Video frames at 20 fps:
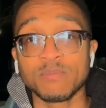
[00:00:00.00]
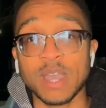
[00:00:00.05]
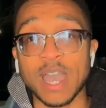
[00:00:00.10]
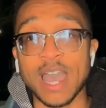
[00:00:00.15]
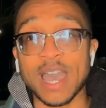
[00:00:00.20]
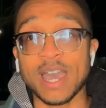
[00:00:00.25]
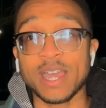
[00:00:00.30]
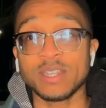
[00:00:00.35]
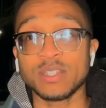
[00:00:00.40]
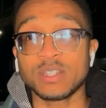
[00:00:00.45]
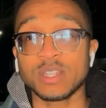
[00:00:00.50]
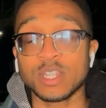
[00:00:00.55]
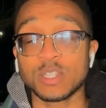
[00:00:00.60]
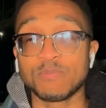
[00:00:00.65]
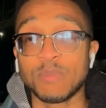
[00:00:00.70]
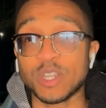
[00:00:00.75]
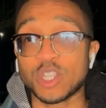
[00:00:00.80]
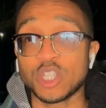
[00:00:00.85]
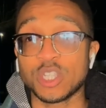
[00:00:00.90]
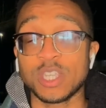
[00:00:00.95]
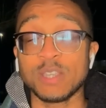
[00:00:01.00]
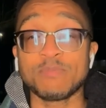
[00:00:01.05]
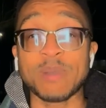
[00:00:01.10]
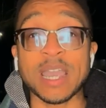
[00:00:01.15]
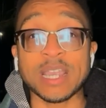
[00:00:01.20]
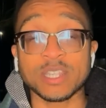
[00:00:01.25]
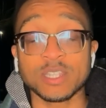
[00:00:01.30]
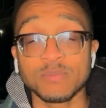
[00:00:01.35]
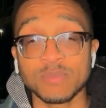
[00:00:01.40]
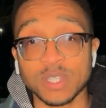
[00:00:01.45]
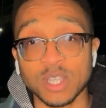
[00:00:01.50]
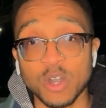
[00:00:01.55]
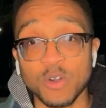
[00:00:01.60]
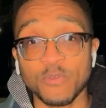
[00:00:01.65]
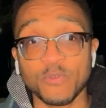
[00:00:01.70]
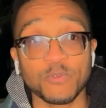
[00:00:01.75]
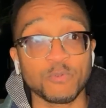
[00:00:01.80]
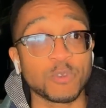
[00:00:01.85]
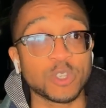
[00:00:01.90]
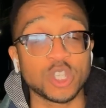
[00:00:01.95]
And as much as he backs himself,
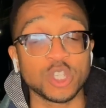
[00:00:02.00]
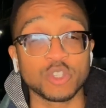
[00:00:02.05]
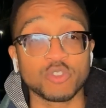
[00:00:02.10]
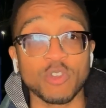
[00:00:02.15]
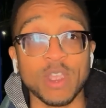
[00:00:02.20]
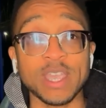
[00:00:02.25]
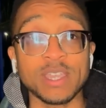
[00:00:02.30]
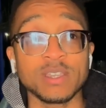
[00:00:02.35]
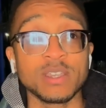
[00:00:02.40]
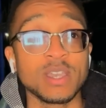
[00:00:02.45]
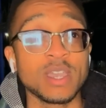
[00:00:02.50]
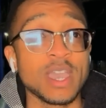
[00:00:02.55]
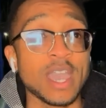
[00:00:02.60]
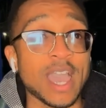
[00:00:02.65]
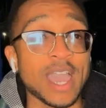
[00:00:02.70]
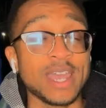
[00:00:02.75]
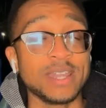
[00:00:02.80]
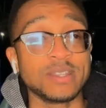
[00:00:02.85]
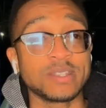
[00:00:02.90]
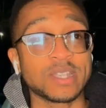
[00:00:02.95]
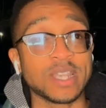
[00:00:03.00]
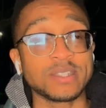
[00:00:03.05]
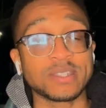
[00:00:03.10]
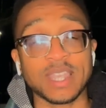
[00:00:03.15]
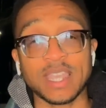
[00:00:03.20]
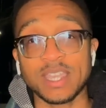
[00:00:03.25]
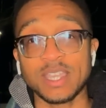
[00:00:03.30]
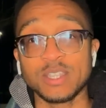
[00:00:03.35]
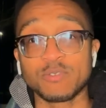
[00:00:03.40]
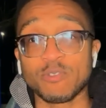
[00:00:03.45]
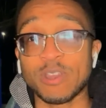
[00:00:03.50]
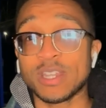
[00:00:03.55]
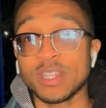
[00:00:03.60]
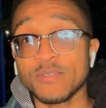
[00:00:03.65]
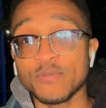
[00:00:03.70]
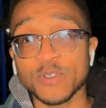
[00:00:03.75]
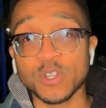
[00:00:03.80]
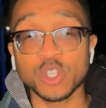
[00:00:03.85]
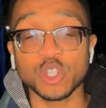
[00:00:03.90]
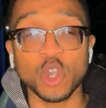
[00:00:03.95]
which is great, and says that he's ready
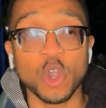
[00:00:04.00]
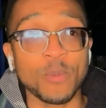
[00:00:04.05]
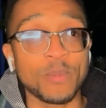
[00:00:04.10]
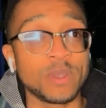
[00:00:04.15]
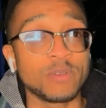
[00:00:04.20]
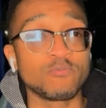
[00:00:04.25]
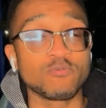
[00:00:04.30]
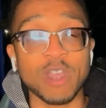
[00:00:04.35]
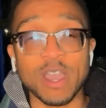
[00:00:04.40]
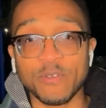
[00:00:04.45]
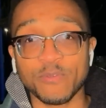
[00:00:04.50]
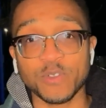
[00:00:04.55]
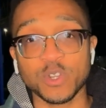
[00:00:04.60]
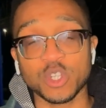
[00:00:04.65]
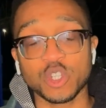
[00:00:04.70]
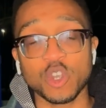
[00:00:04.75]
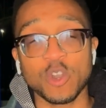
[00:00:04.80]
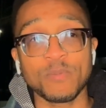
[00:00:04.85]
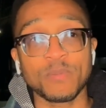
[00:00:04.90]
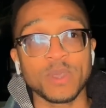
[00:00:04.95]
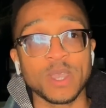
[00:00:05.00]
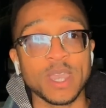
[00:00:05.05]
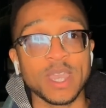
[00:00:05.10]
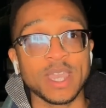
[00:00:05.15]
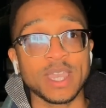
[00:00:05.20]
for the job and right for the job,